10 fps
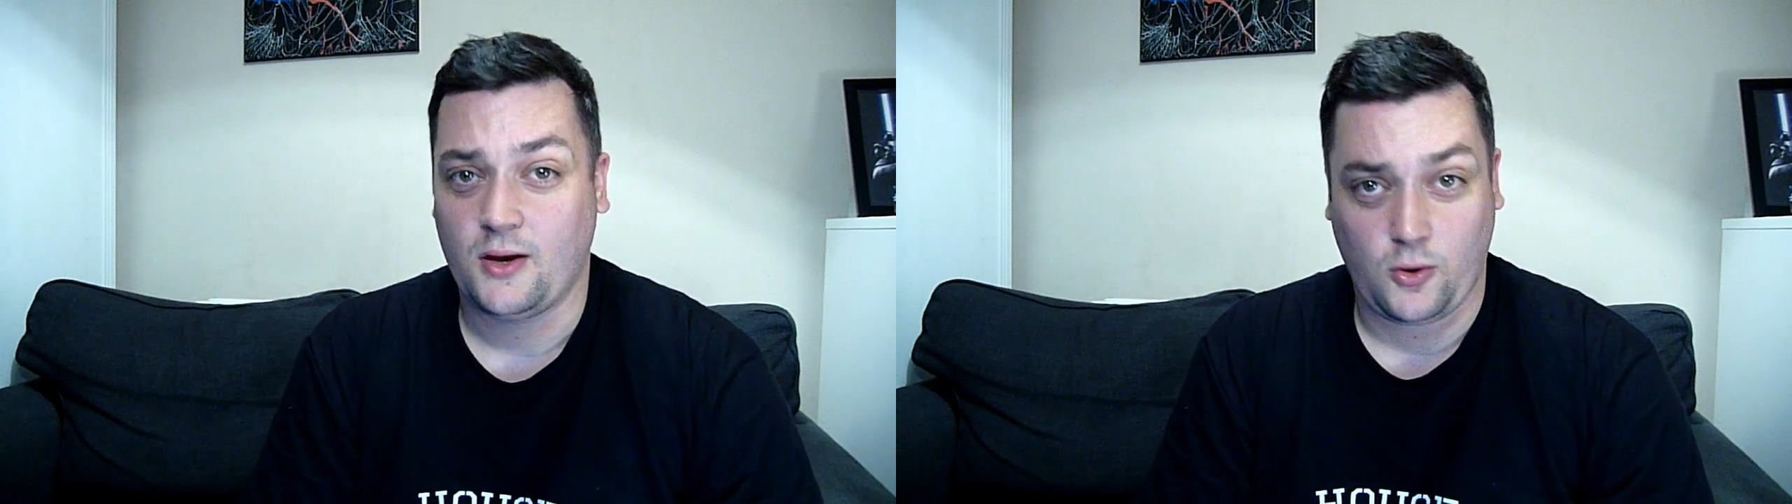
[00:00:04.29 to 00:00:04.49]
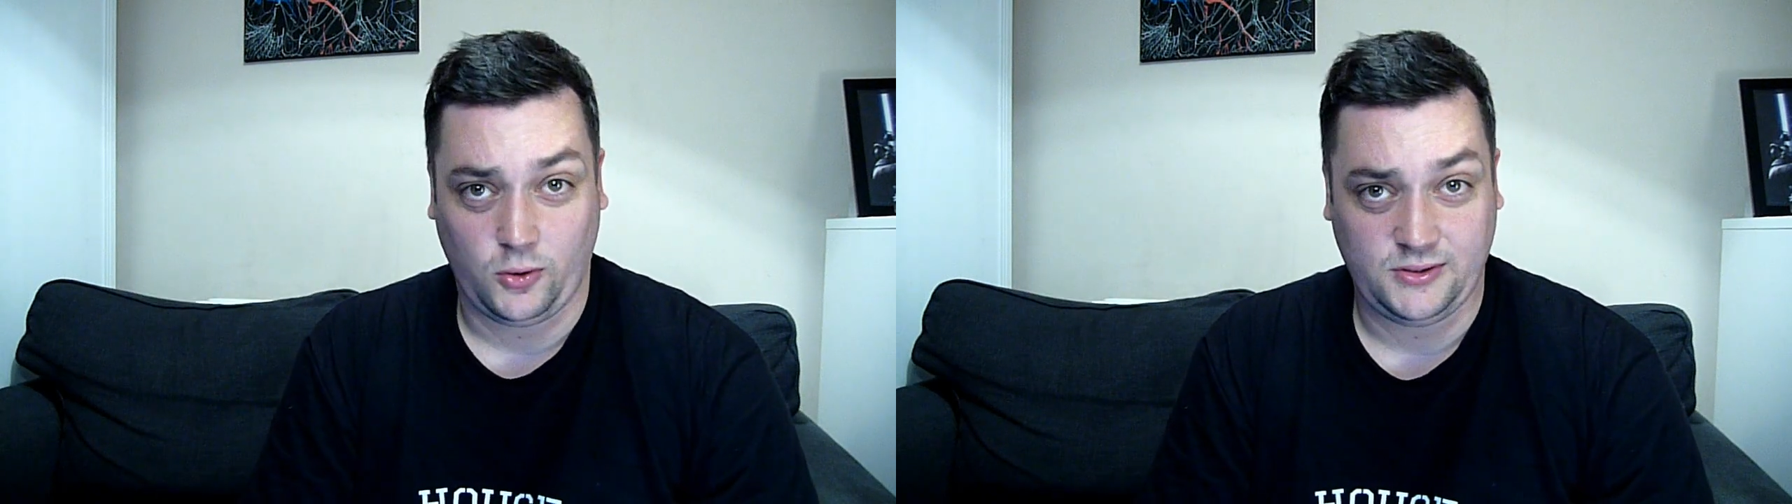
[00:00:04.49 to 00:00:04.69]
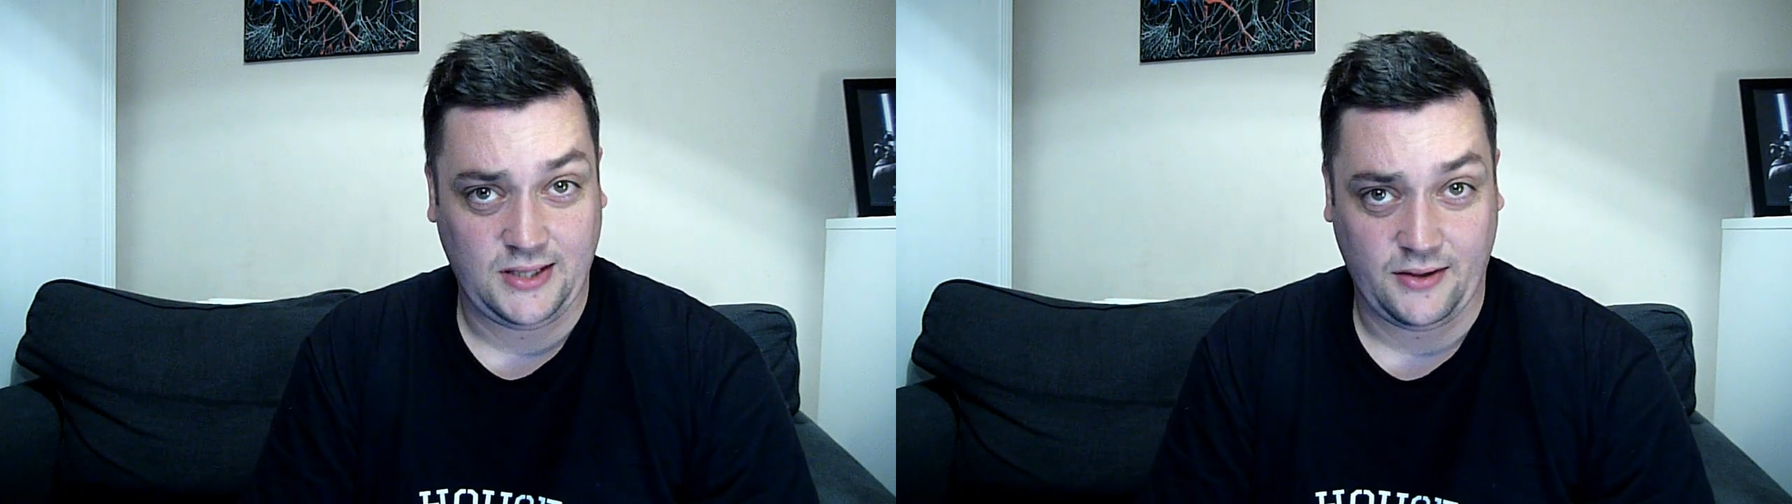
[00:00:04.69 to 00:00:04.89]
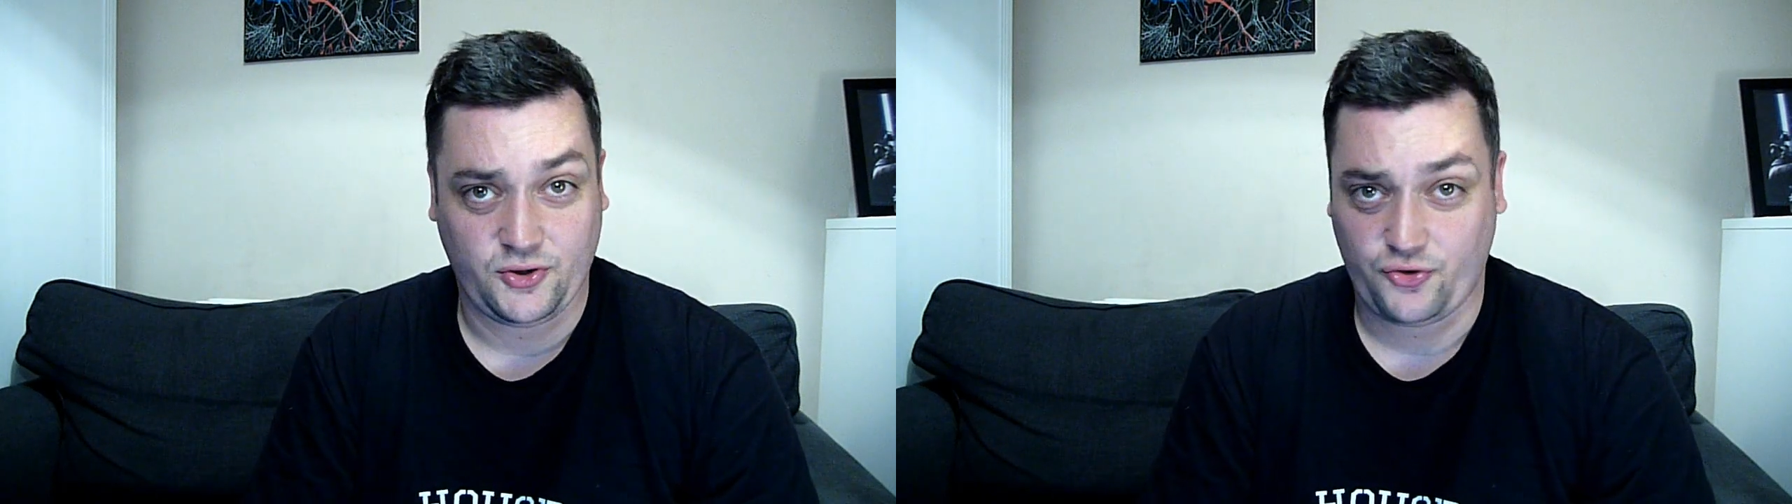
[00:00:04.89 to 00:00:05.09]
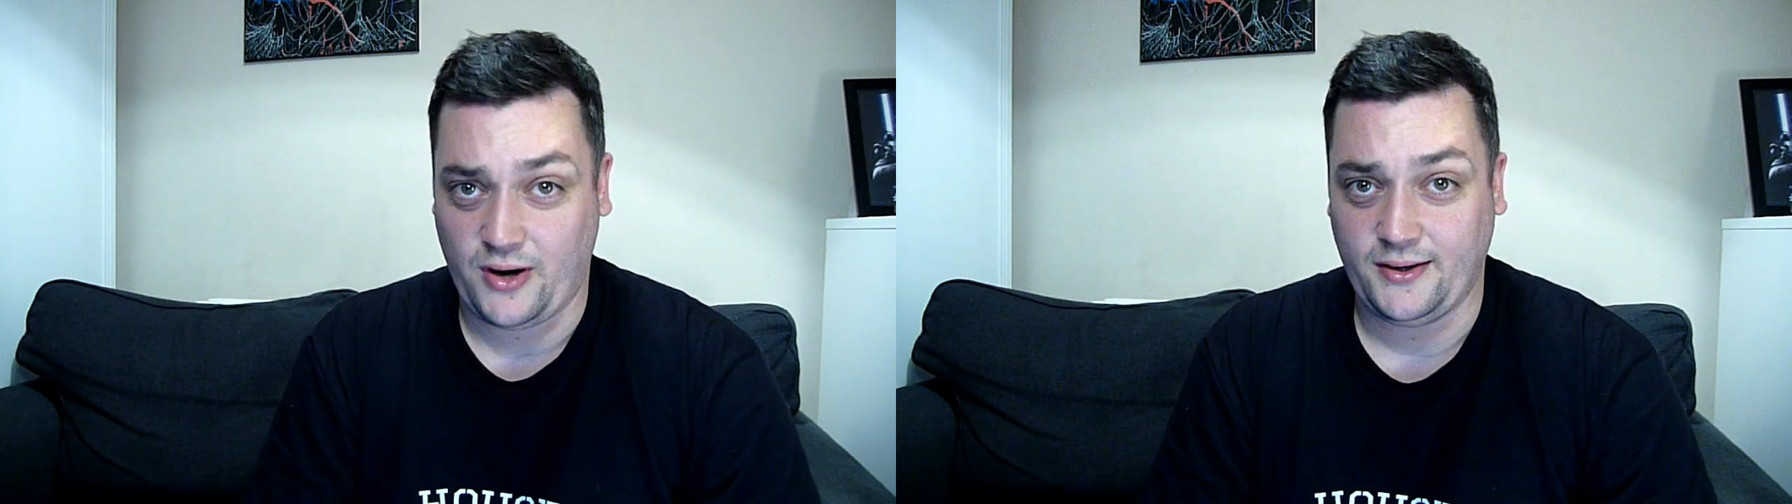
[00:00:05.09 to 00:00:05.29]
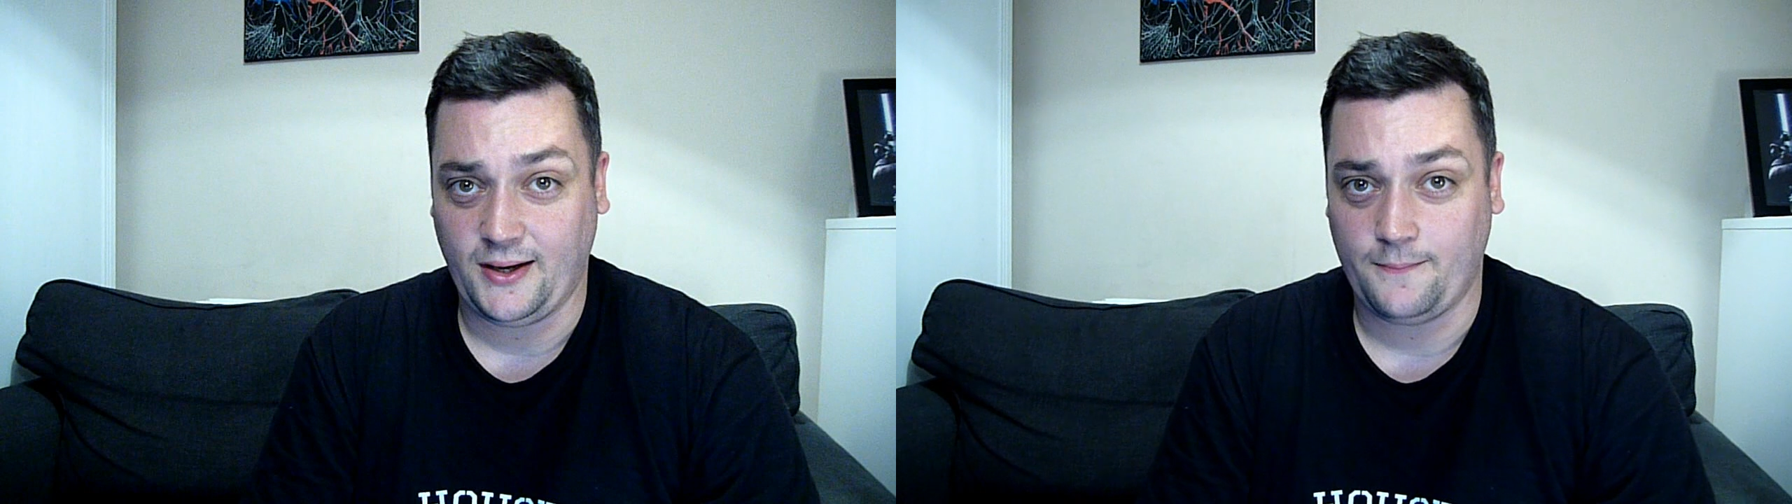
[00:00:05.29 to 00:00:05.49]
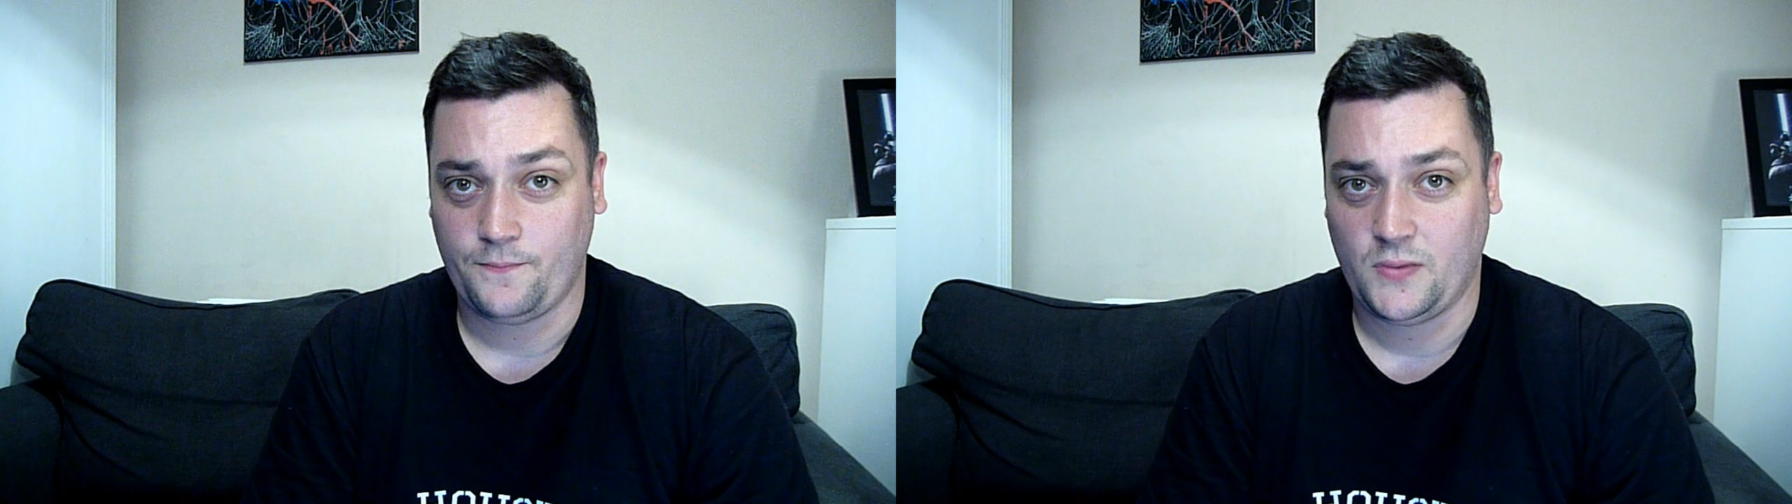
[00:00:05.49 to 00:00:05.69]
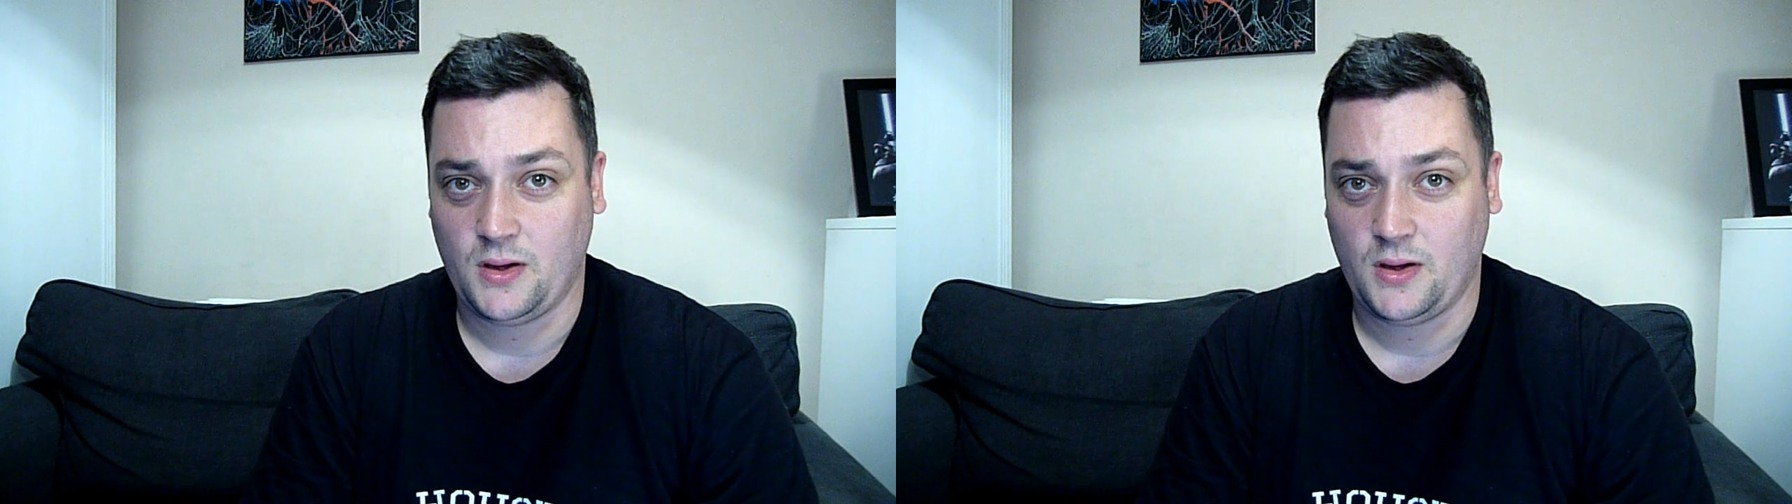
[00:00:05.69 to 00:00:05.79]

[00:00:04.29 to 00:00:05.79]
called Death Stranding.